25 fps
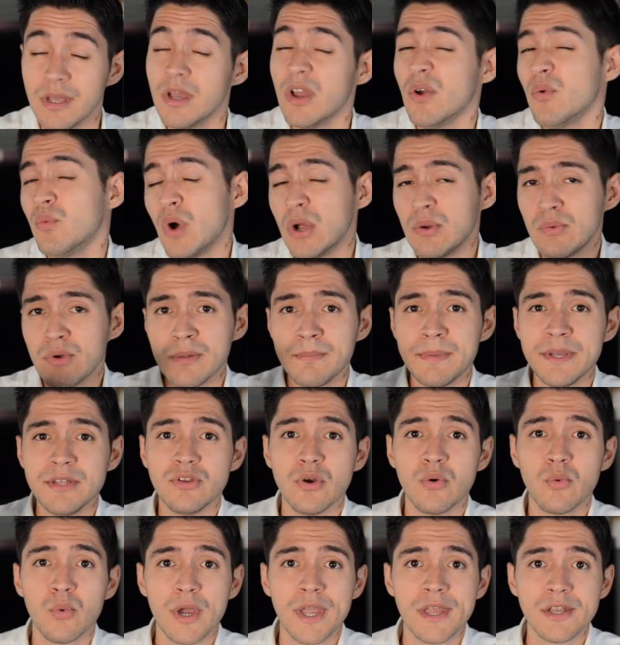What will be the
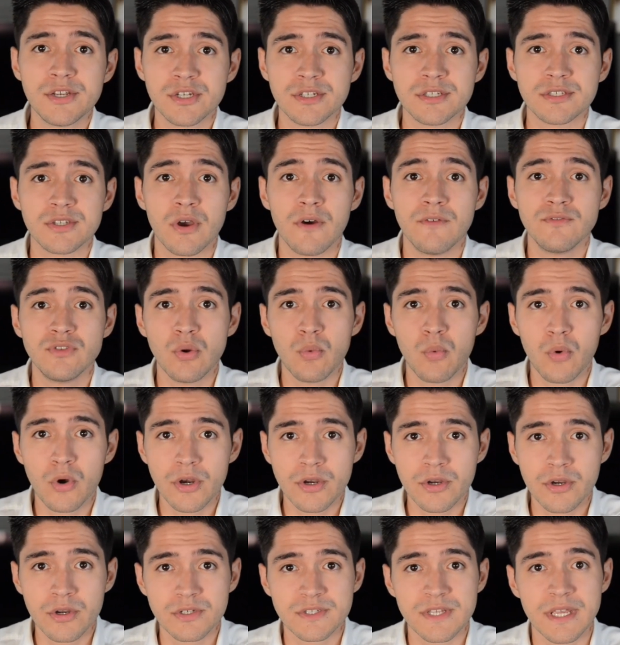wages of the
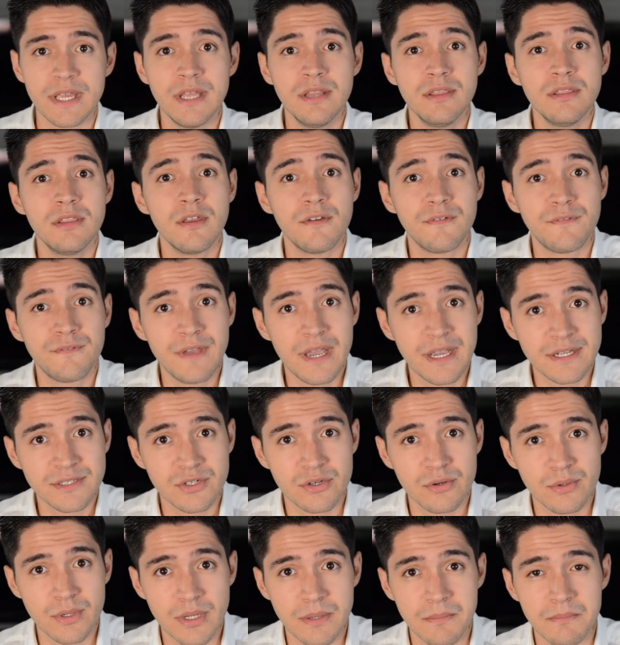workers in the
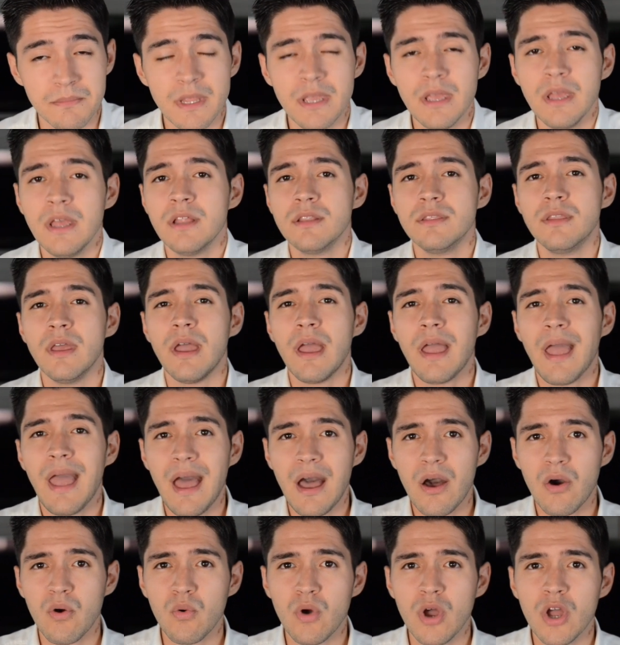factory? The
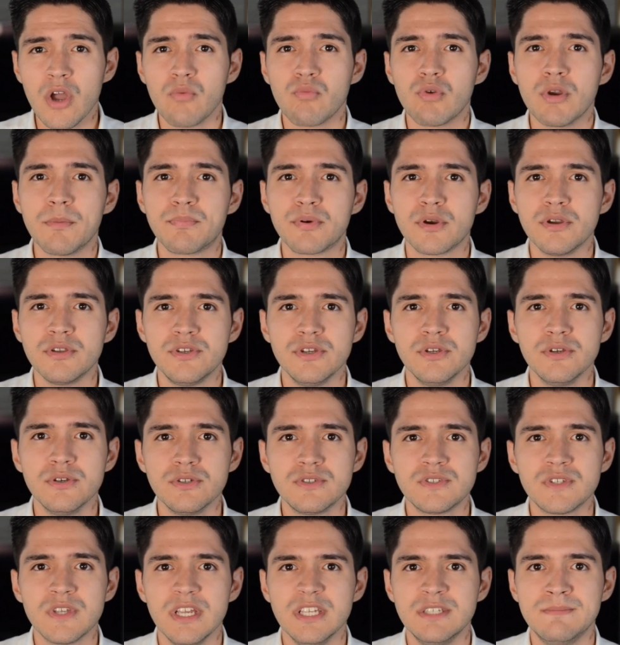how we
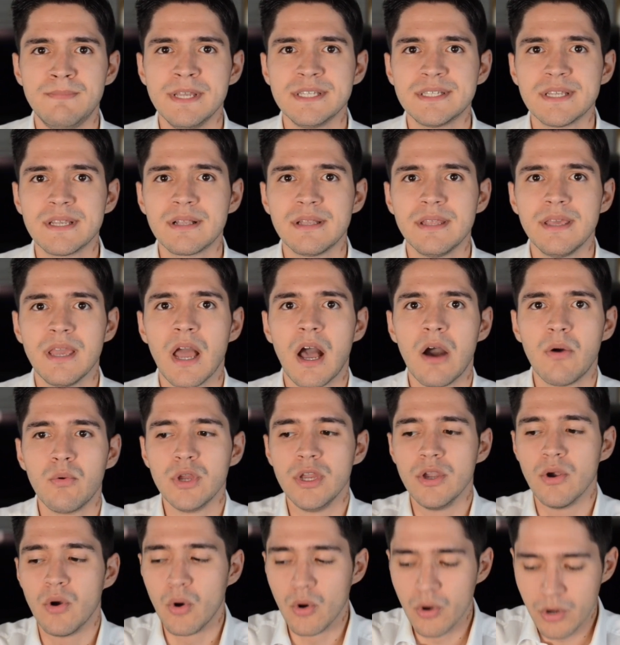produce is basically how we
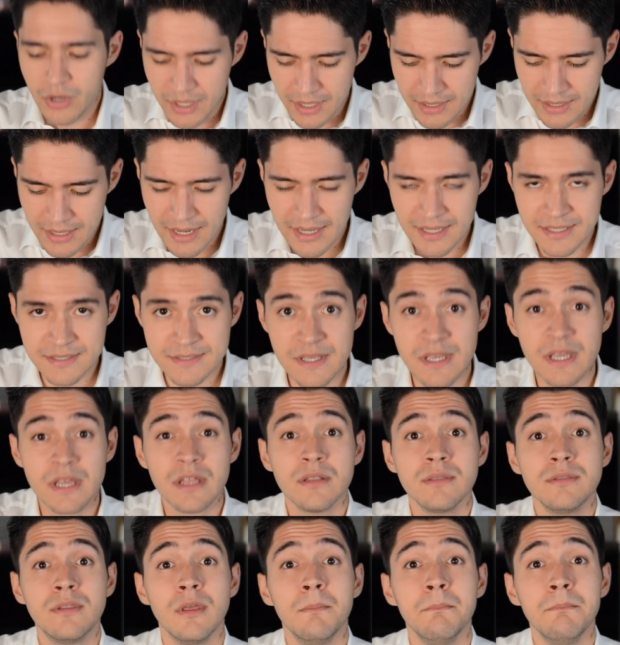organize
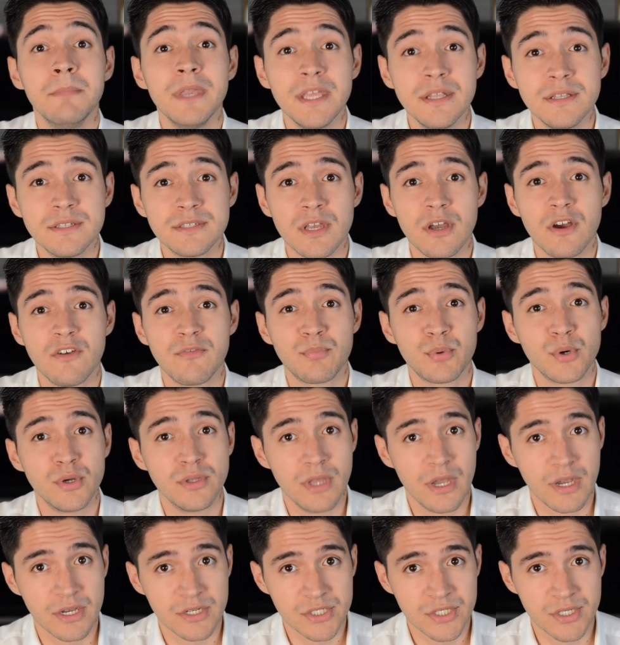the means of
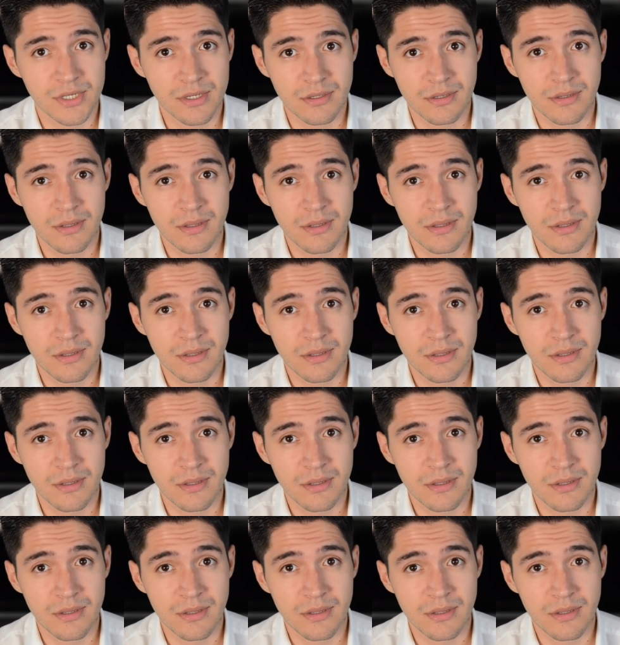production.